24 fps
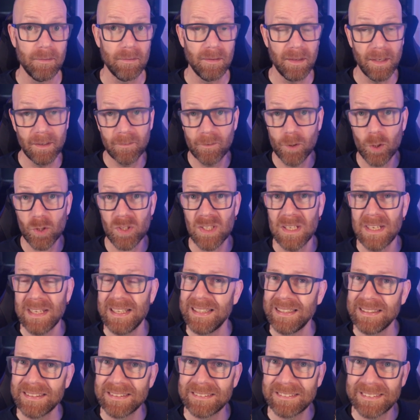And of course,
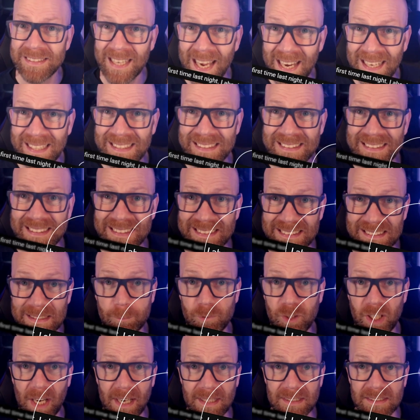taste is
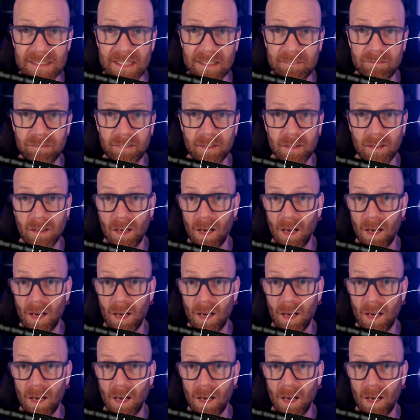subjective.